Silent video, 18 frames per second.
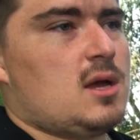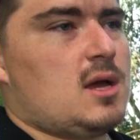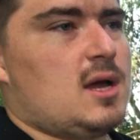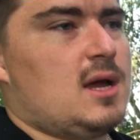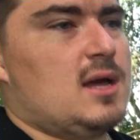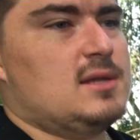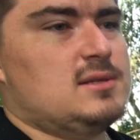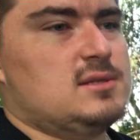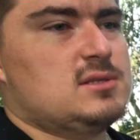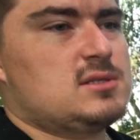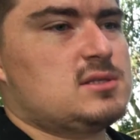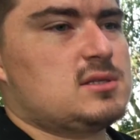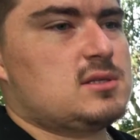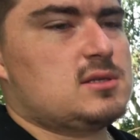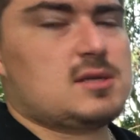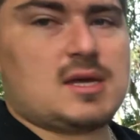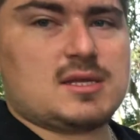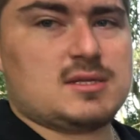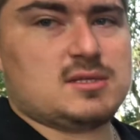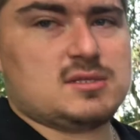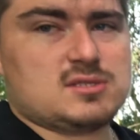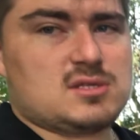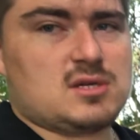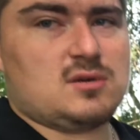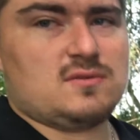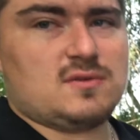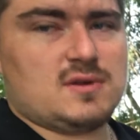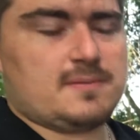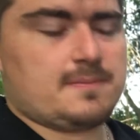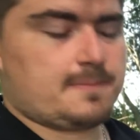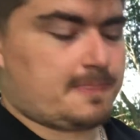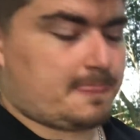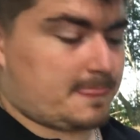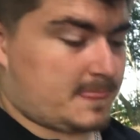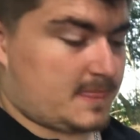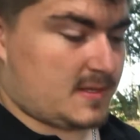and that didn't solve it.
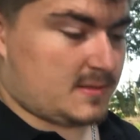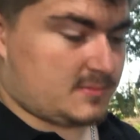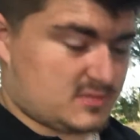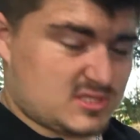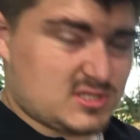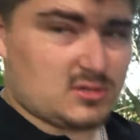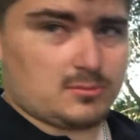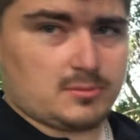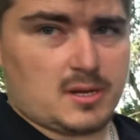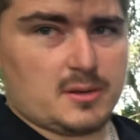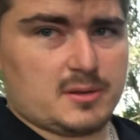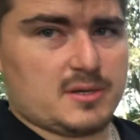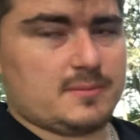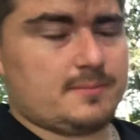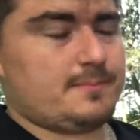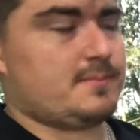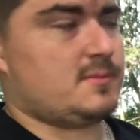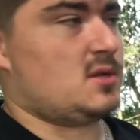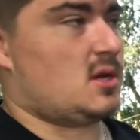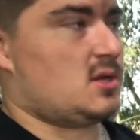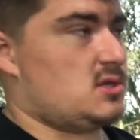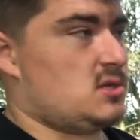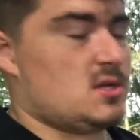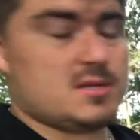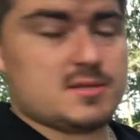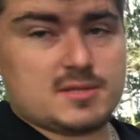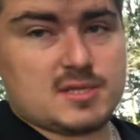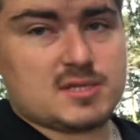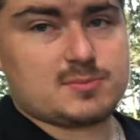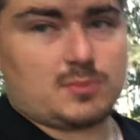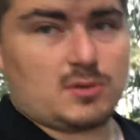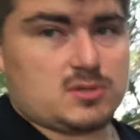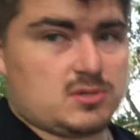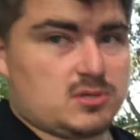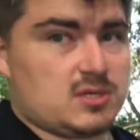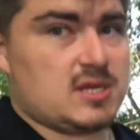It was still blowing. At this
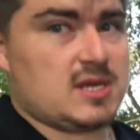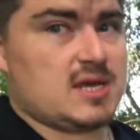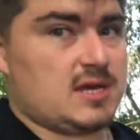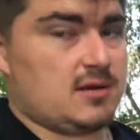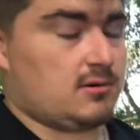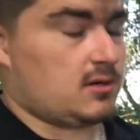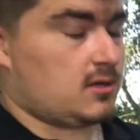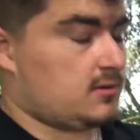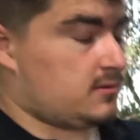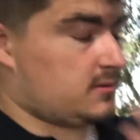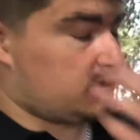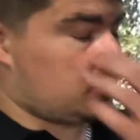point you could hear it